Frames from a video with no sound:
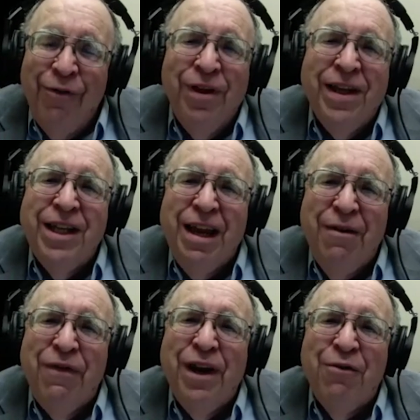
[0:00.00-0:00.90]
with this
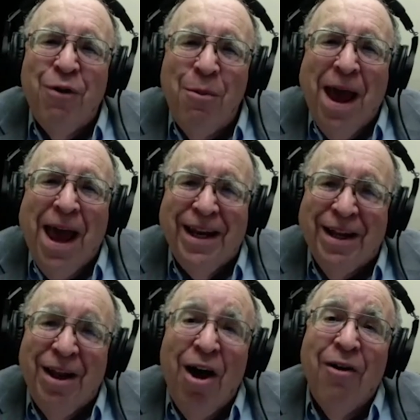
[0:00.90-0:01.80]
infinite
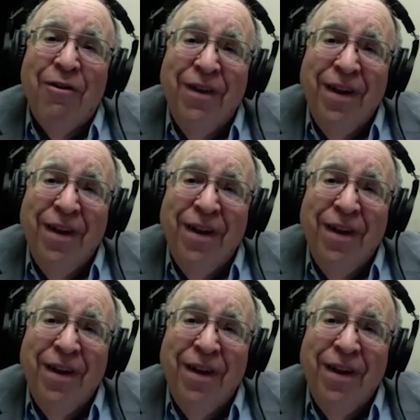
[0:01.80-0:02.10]
romantic love.